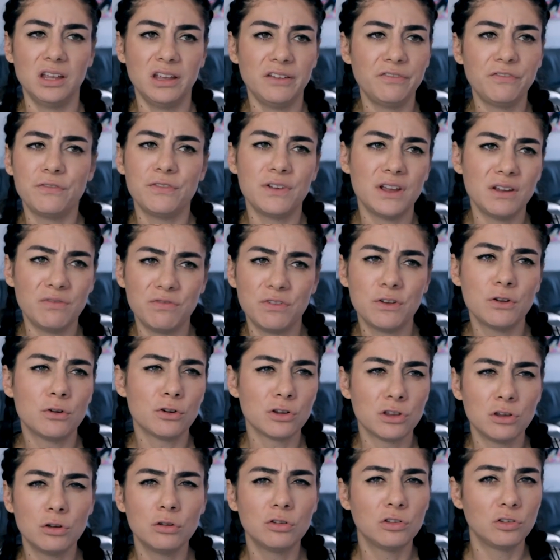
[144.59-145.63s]
if if
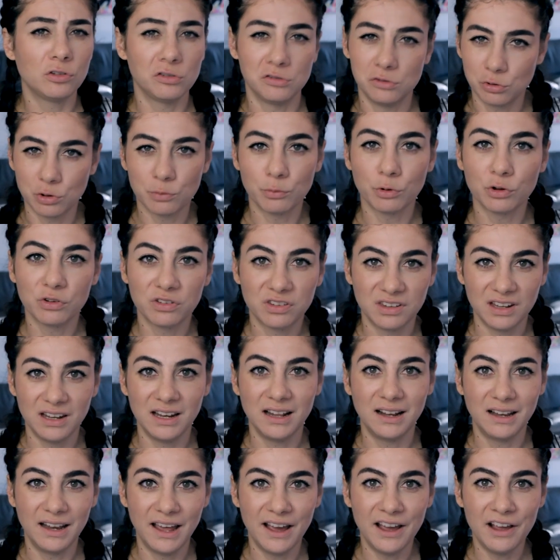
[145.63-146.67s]
you're used to normal
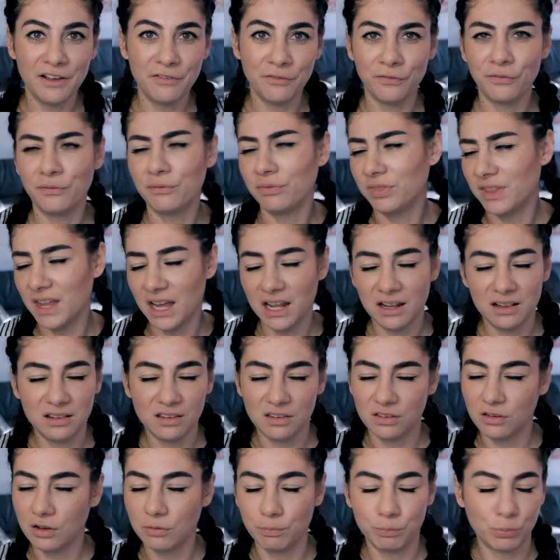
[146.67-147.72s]
city life,
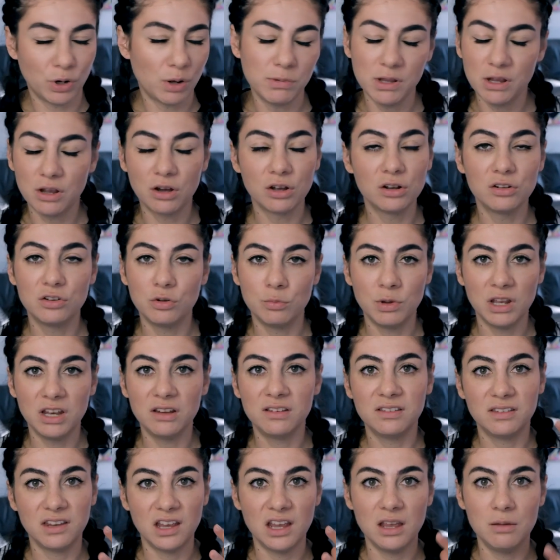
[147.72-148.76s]
that's probably going to be
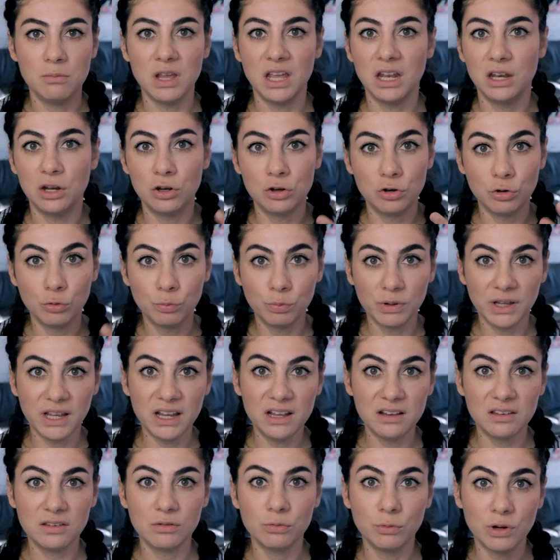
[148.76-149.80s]
the same in a new
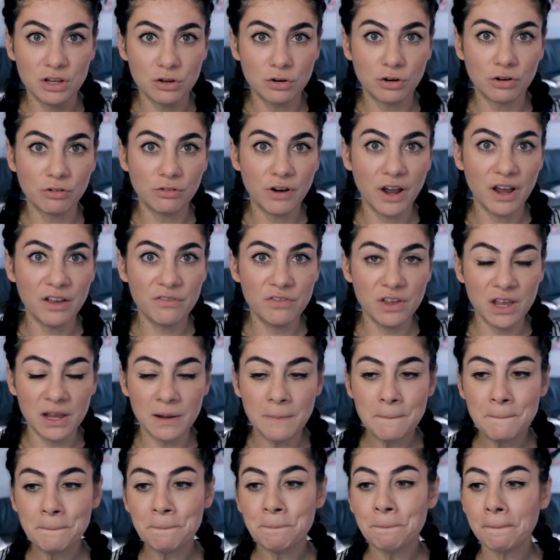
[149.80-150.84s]
place where you're
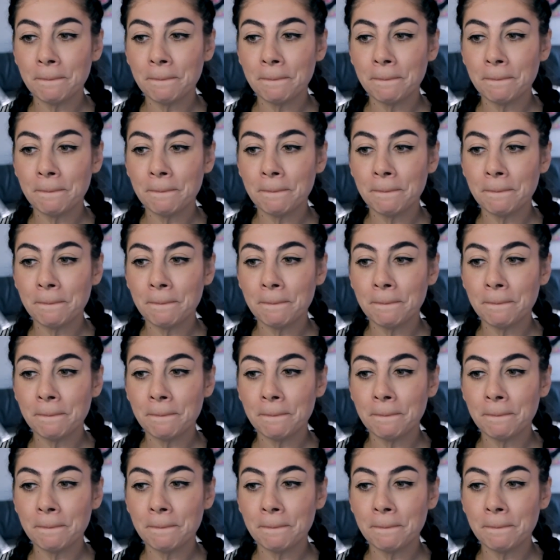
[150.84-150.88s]
arriving.